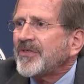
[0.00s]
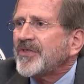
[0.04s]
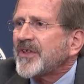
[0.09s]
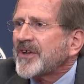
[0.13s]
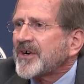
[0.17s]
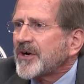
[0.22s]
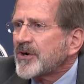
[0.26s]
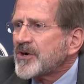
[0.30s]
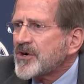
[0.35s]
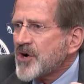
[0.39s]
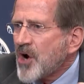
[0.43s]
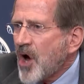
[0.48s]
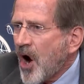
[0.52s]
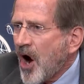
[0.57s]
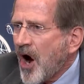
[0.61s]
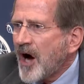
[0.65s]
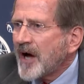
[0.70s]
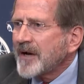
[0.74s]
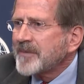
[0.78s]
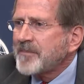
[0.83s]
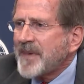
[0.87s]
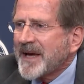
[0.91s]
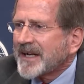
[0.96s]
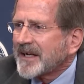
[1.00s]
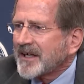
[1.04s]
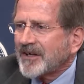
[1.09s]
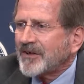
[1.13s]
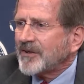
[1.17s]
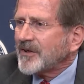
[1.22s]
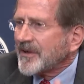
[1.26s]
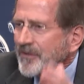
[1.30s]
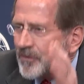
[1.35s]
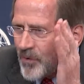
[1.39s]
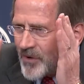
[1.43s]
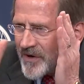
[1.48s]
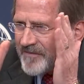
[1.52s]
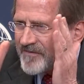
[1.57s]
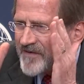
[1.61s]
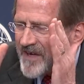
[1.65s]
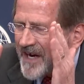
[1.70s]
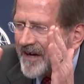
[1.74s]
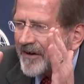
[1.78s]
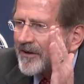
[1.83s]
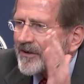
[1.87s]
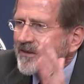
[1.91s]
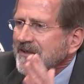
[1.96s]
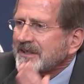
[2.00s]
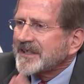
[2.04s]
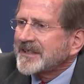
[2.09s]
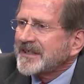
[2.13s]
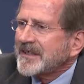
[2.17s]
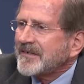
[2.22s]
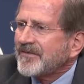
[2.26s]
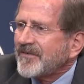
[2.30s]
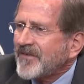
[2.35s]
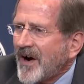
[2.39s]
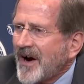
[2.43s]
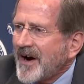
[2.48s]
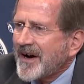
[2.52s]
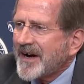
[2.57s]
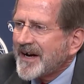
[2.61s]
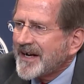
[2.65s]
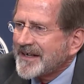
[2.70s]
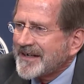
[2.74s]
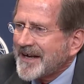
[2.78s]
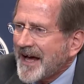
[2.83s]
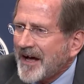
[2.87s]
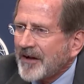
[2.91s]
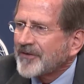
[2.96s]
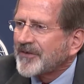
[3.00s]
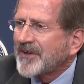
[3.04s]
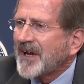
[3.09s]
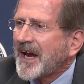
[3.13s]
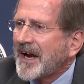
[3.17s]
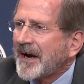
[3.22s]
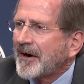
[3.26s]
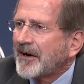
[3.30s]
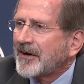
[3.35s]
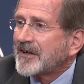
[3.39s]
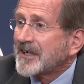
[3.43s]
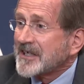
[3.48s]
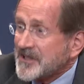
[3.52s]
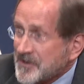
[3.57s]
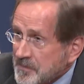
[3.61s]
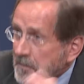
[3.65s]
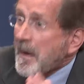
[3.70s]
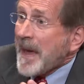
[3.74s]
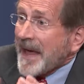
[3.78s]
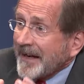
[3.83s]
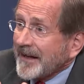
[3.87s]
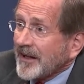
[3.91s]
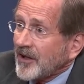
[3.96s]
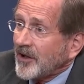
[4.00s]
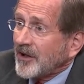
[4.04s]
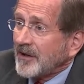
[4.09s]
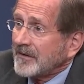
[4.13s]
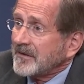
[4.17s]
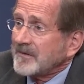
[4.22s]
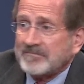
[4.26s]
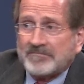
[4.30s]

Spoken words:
that are non-medical, and we've narrowly defined healthcare as medical,